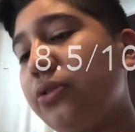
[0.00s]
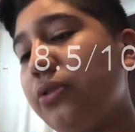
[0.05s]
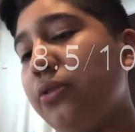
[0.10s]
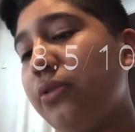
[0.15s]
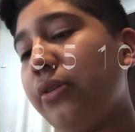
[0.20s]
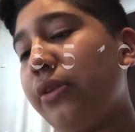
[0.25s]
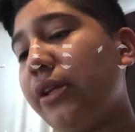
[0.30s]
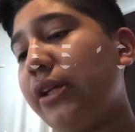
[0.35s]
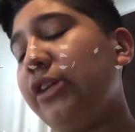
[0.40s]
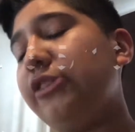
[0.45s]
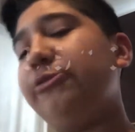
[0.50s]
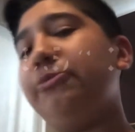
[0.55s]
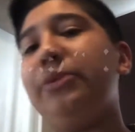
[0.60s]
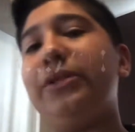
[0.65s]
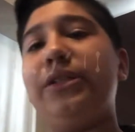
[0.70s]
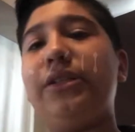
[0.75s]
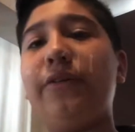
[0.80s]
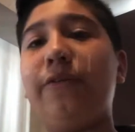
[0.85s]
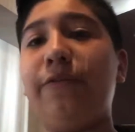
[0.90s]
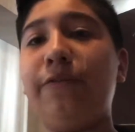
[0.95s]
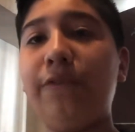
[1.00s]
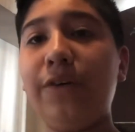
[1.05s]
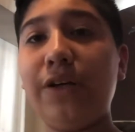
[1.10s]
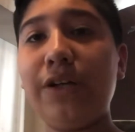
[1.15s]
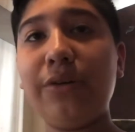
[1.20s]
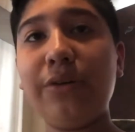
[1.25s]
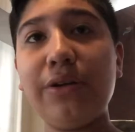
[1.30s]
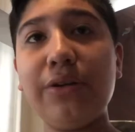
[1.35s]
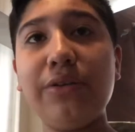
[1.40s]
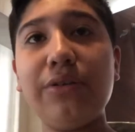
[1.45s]
things, but the
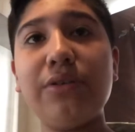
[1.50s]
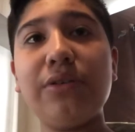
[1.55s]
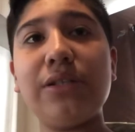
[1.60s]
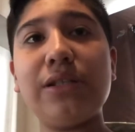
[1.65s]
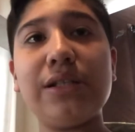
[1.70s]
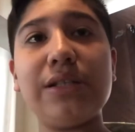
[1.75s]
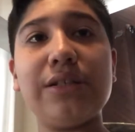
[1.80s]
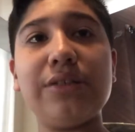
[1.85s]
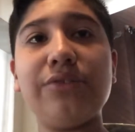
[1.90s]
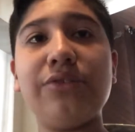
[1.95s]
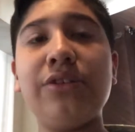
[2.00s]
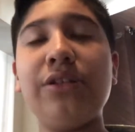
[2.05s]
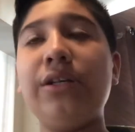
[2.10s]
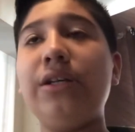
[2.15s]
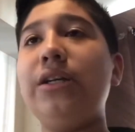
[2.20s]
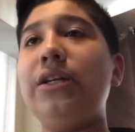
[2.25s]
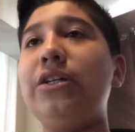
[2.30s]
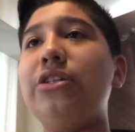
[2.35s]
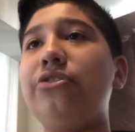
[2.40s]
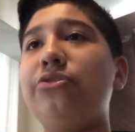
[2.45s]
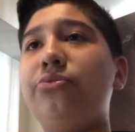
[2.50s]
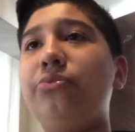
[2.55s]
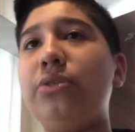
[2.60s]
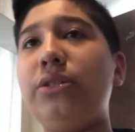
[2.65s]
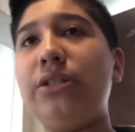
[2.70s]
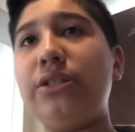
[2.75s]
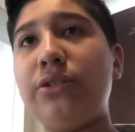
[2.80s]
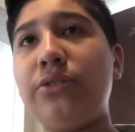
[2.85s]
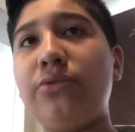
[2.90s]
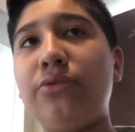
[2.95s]
fun things is
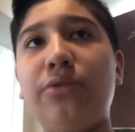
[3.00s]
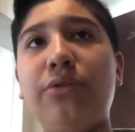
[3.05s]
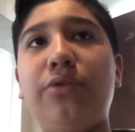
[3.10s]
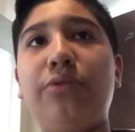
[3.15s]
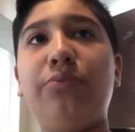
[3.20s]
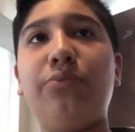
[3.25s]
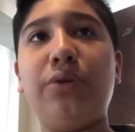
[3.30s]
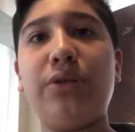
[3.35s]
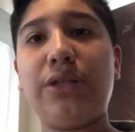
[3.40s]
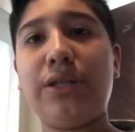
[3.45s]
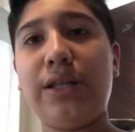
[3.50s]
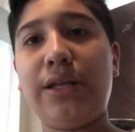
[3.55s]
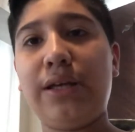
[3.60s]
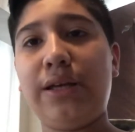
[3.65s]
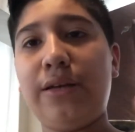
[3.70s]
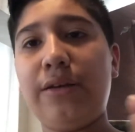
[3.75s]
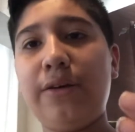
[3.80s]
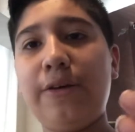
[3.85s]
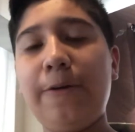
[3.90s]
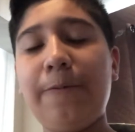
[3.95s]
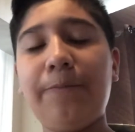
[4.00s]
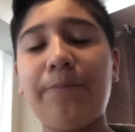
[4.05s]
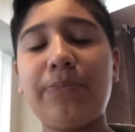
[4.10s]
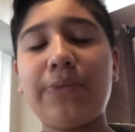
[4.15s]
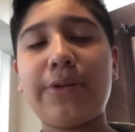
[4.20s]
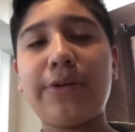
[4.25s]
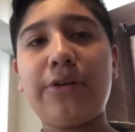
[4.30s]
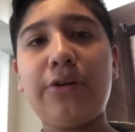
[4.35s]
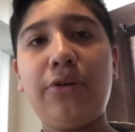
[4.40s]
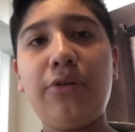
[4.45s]
really cool. What they
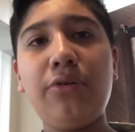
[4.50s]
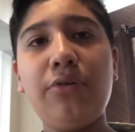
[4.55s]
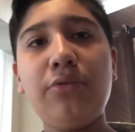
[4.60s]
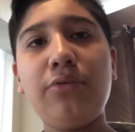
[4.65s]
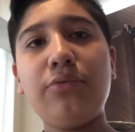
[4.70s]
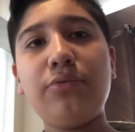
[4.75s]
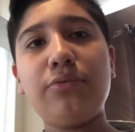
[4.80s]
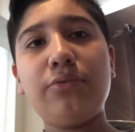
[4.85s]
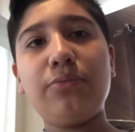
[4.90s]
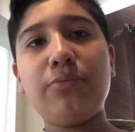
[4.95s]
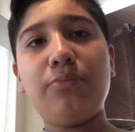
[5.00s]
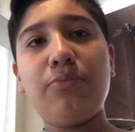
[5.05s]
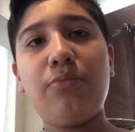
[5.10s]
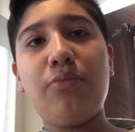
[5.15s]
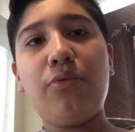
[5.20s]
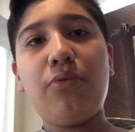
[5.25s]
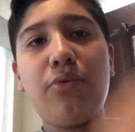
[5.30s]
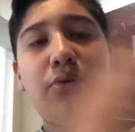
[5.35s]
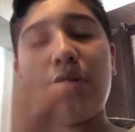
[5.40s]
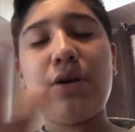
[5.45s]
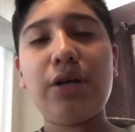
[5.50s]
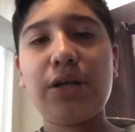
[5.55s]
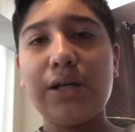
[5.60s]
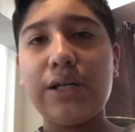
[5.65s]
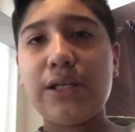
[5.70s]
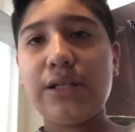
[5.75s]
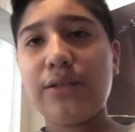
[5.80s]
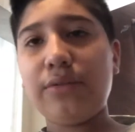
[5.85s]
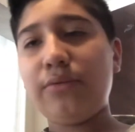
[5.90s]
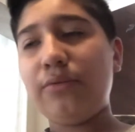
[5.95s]
go more
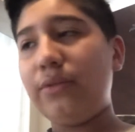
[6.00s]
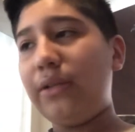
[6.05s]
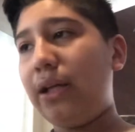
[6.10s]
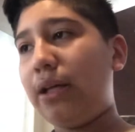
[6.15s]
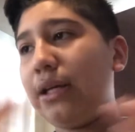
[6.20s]
like